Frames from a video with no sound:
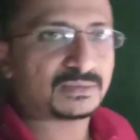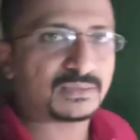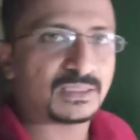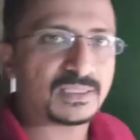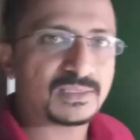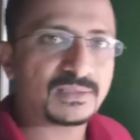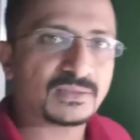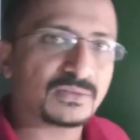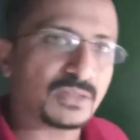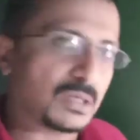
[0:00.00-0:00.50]
that
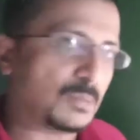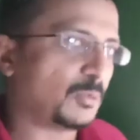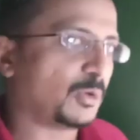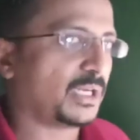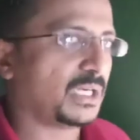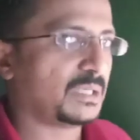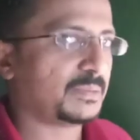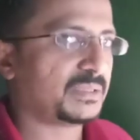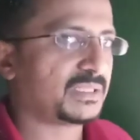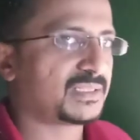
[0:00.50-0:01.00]
is the
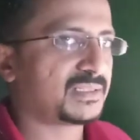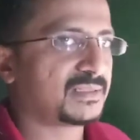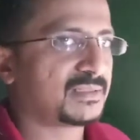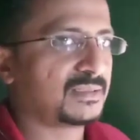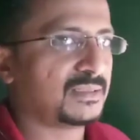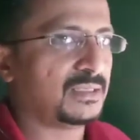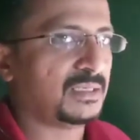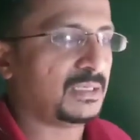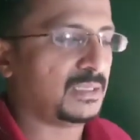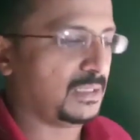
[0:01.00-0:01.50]
thermodynamics.
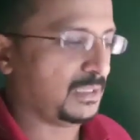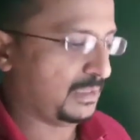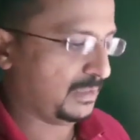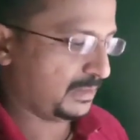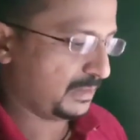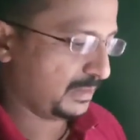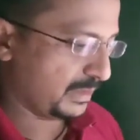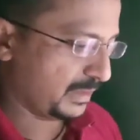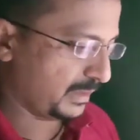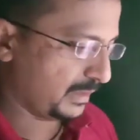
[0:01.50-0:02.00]

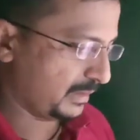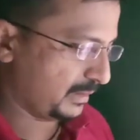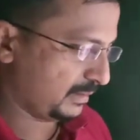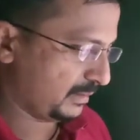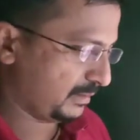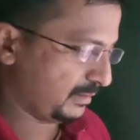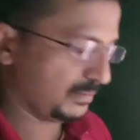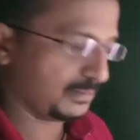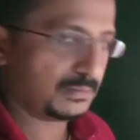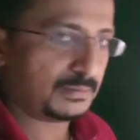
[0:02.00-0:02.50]
And